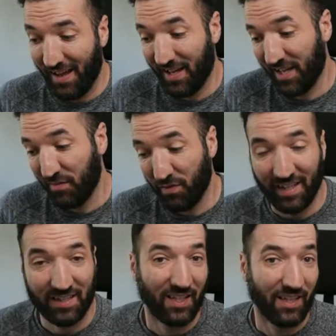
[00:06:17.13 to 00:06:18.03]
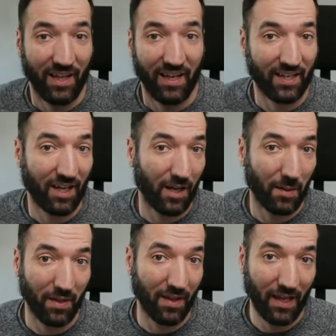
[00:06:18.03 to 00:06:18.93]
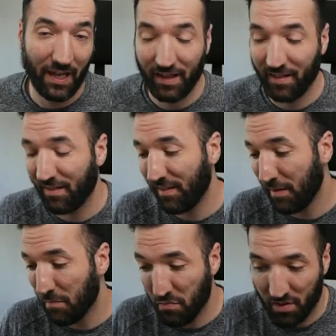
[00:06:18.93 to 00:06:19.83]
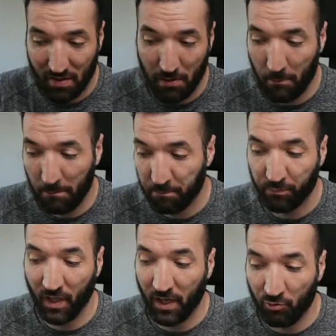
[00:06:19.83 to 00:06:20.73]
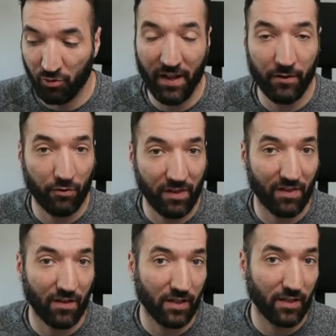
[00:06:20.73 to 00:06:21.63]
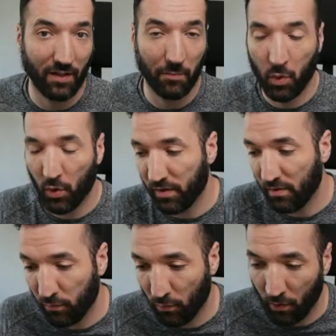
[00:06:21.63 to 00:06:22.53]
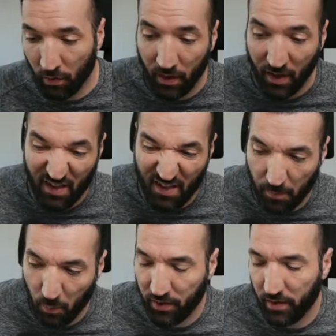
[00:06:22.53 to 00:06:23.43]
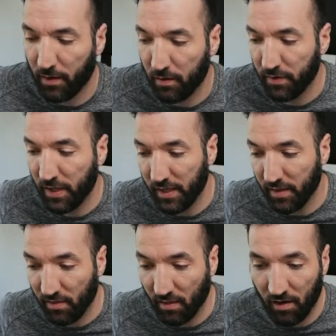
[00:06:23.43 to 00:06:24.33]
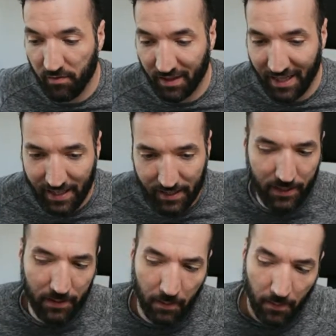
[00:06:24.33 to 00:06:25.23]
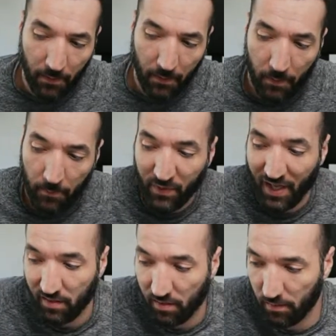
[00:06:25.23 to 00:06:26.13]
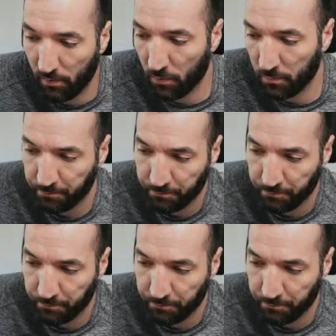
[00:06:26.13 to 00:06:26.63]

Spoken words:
In fact, the economy seems rather resilient and poised for somewhat of a soft landing. And so